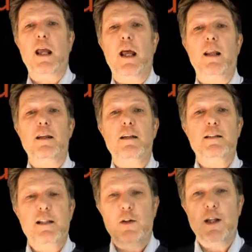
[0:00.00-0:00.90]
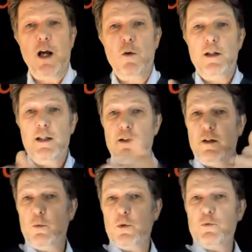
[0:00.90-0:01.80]
and still now,
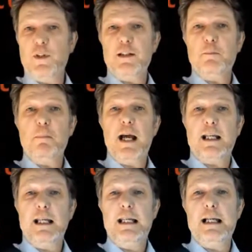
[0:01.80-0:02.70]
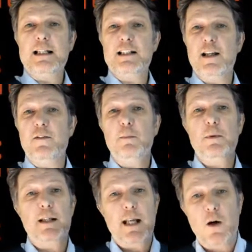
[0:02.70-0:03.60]
it was written back in 1970,
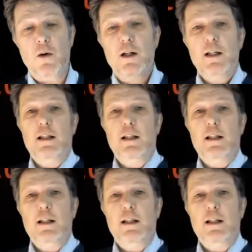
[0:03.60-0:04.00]
but now